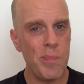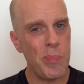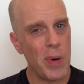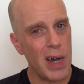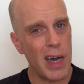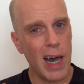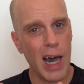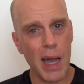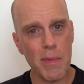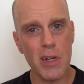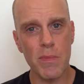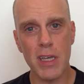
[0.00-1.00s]
but
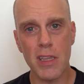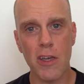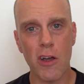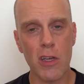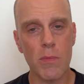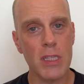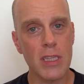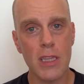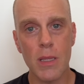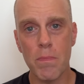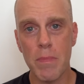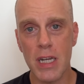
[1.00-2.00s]
I'm going to make the argument that
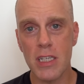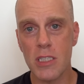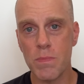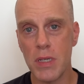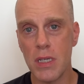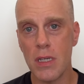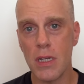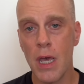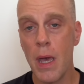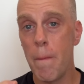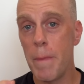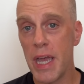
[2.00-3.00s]
the Metaspeed
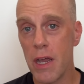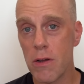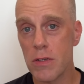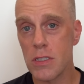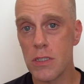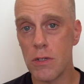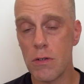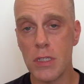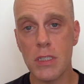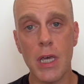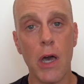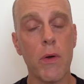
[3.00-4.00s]
Paris
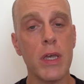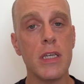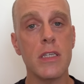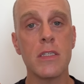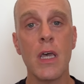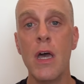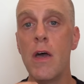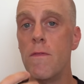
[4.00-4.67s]
series now is